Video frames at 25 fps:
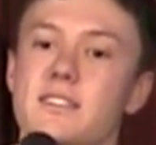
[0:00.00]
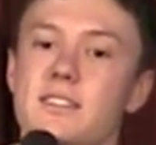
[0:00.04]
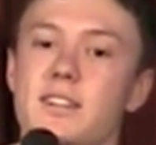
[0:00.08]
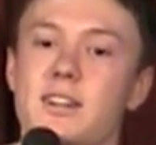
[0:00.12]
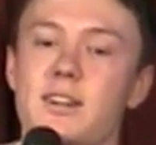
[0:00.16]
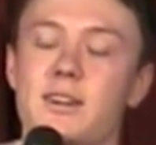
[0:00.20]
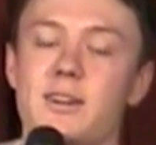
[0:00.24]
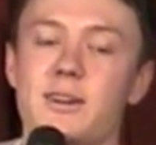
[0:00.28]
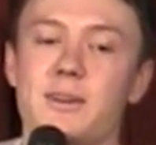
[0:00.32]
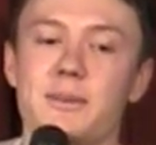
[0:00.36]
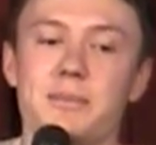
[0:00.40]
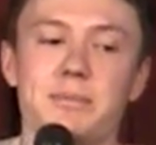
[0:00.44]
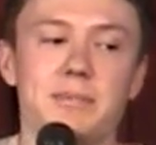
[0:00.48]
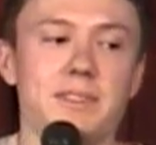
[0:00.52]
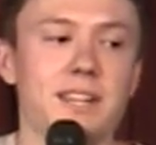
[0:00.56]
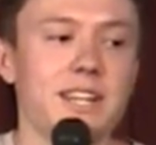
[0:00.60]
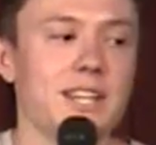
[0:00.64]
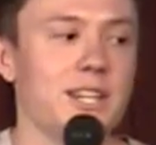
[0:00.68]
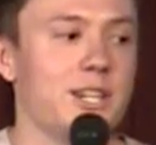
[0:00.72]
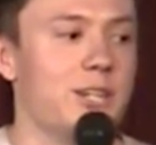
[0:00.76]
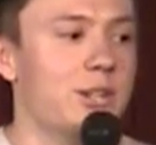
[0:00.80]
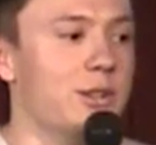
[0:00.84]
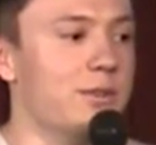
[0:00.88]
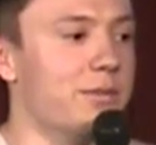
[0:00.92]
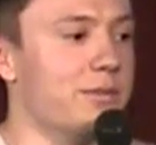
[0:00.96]
Oh,
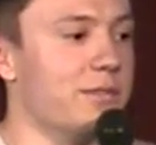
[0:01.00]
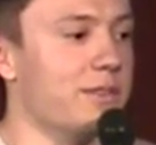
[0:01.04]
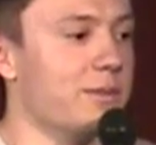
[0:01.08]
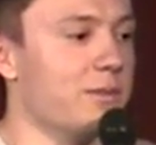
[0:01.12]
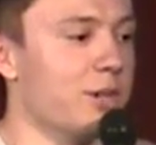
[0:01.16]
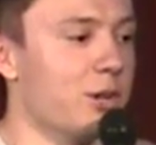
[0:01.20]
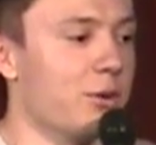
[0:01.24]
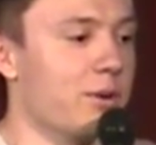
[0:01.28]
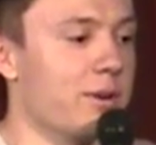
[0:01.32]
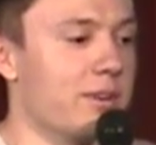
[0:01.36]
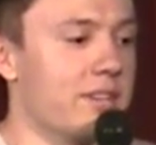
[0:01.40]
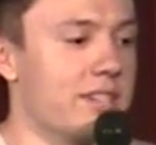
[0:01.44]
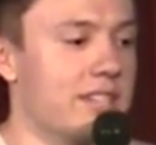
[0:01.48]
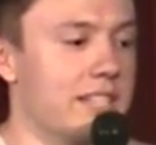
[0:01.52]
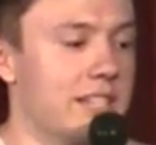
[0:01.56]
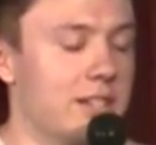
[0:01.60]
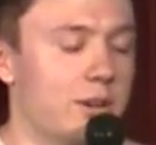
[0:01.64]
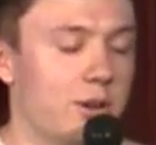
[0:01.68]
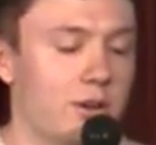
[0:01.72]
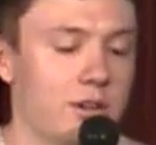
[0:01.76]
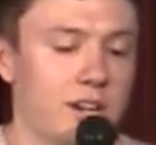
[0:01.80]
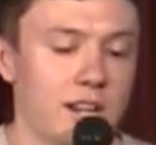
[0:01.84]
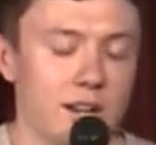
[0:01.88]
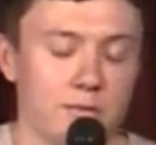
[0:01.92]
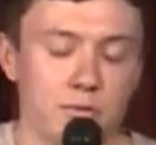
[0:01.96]
thank you, there really
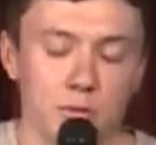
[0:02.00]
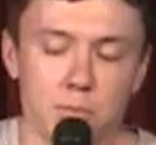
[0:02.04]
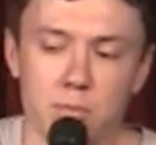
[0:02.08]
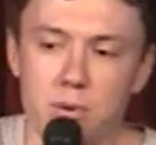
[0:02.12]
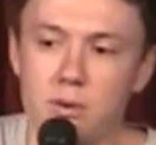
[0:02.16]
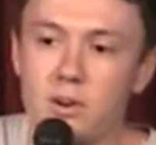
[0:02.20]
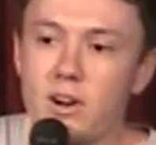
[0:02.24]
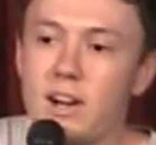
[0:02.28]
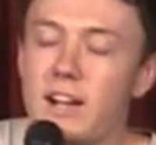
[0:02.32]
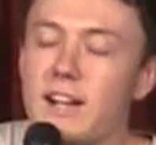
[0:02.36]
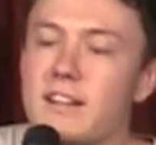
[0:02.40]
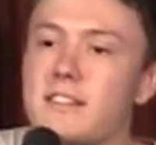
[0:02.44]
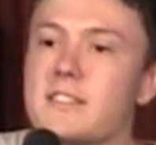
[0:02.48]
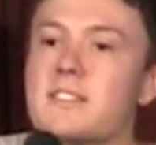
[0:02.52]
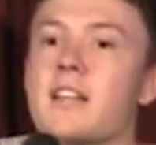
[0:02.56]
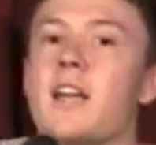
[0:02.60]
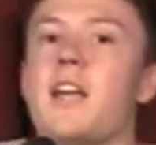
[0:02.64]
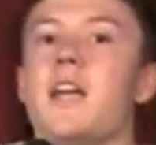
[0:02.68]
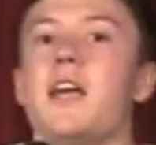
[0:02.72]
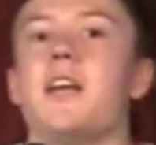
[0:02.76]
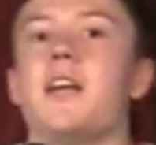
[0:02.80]
no need for praise.